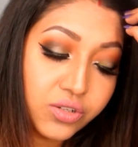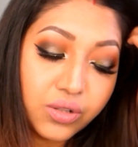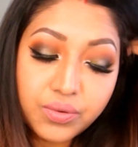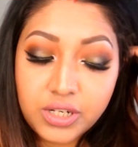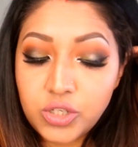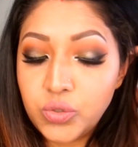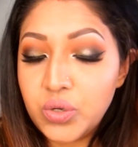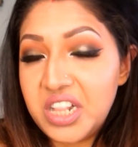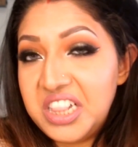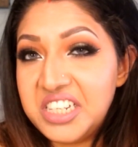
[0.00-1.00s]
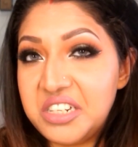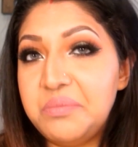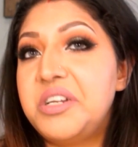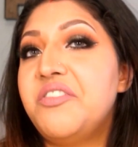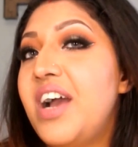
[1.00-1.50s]
want to do a little
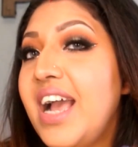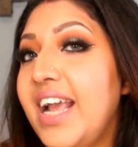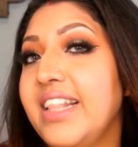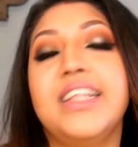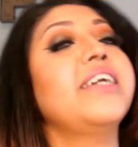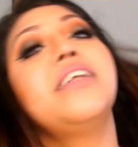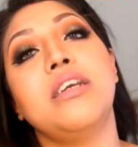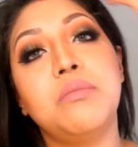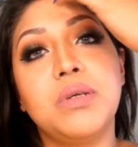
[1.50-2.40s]
bit of highlighting